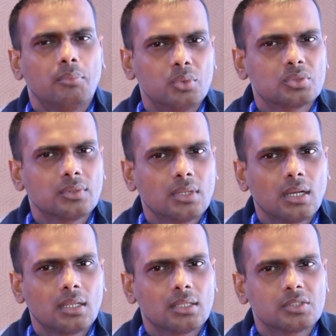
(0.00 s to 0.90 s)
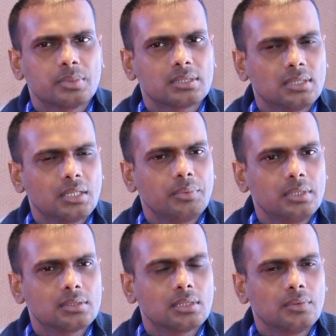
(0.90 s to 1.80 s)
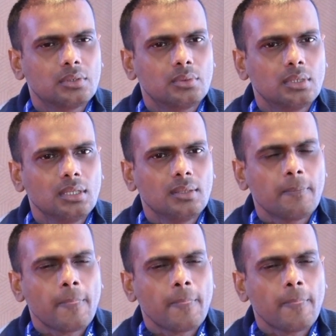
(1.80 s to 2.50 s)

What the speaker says: most of the aspects that we discovered today,